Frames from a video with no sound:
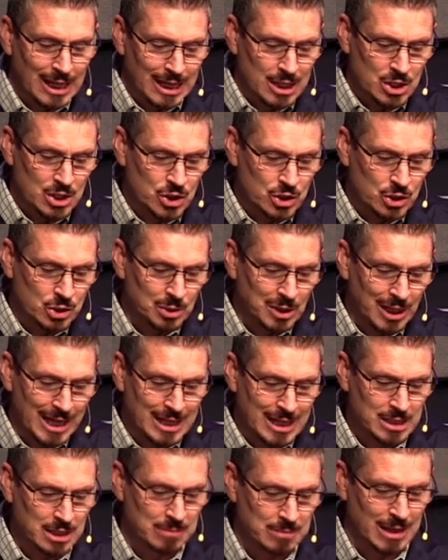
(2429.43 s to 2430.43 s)
It is too
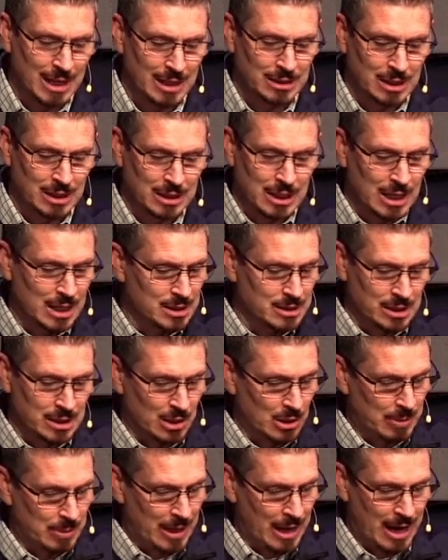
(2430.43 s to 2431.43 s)
late to mend the days
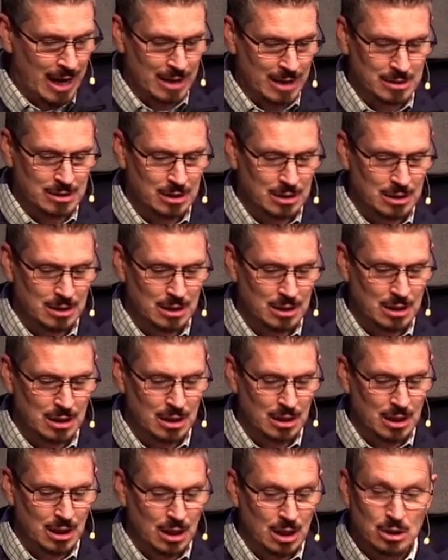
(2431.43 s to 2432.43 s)
that are past.
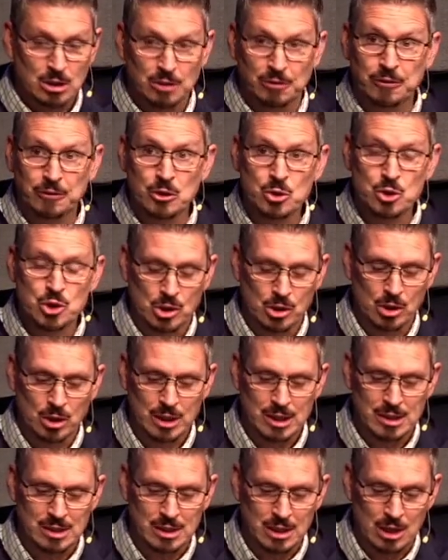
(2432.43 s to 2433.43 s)
The
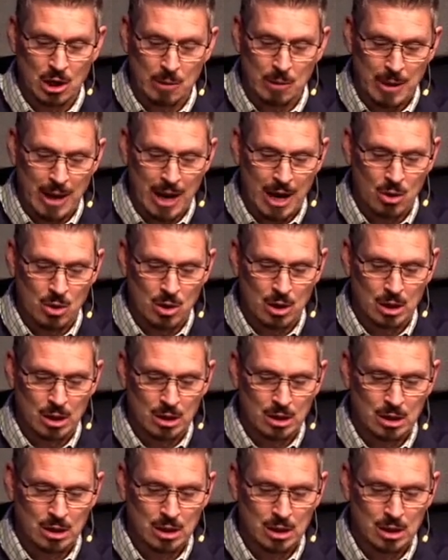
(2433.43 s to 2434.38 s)
future is in our power.